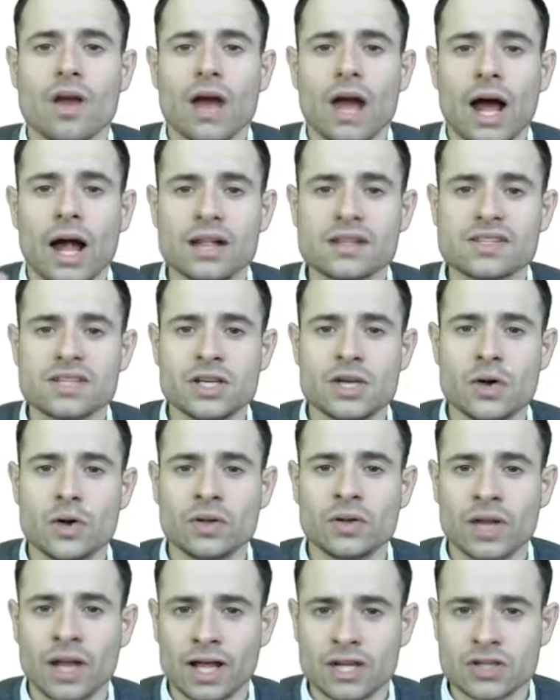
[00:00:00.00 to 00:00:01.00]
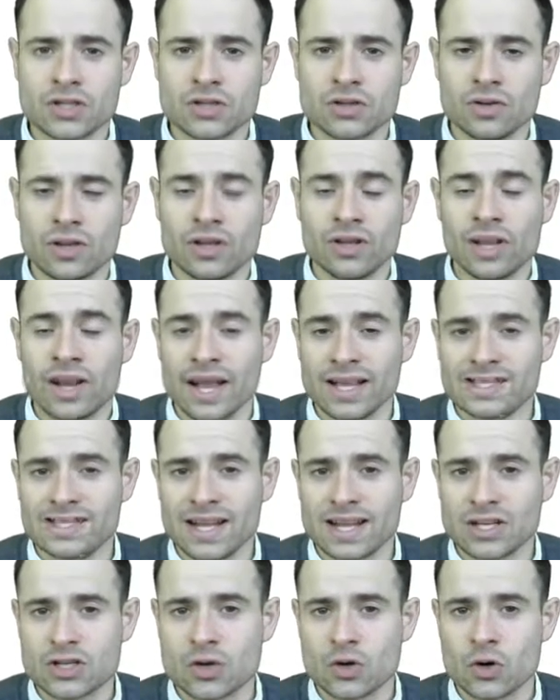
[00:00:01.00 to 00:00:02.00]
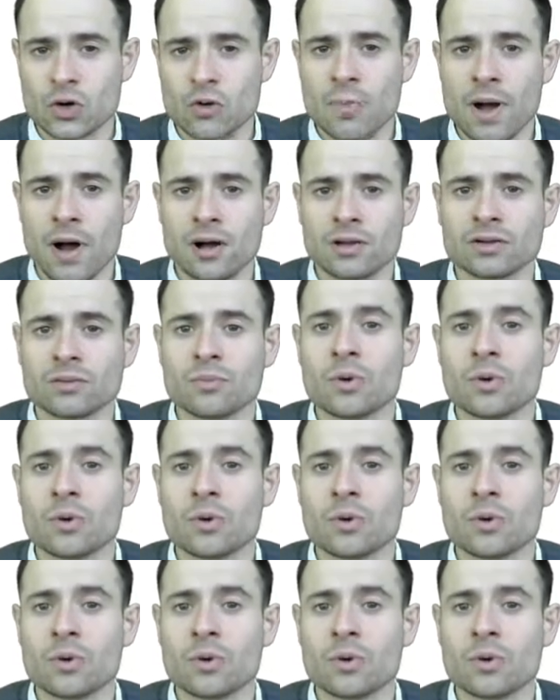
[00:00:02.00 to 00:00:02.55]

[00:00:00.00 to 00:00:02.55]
I'll see you in the next lecture about